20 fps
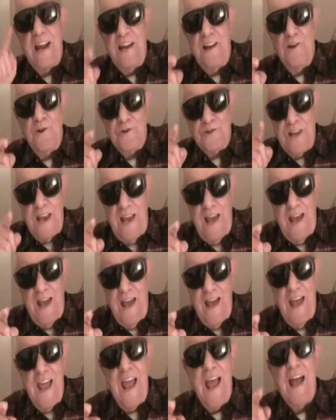Daddio's
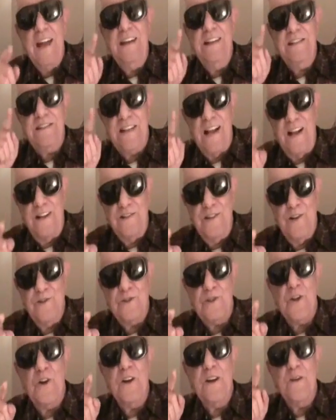here, and he's telling
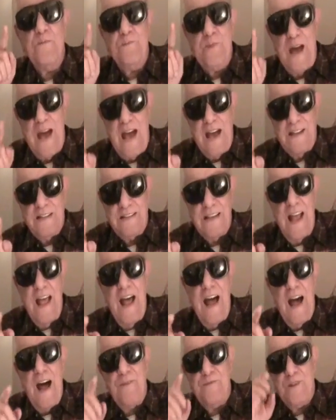you it's going to
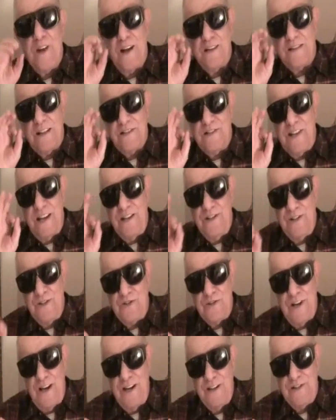pass. I've talked to
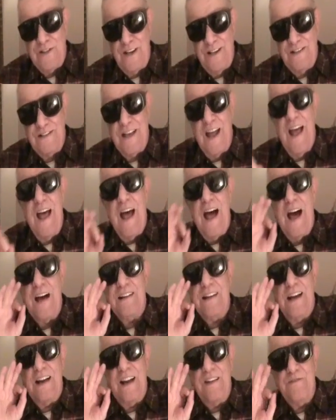senior citizens.
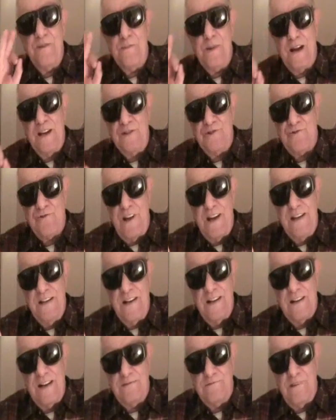I got everybody
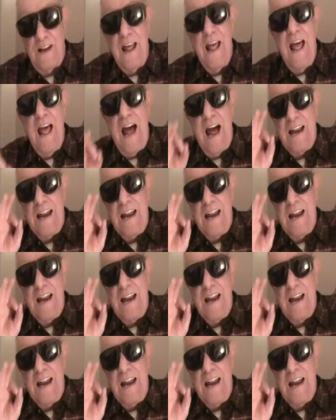straightened out.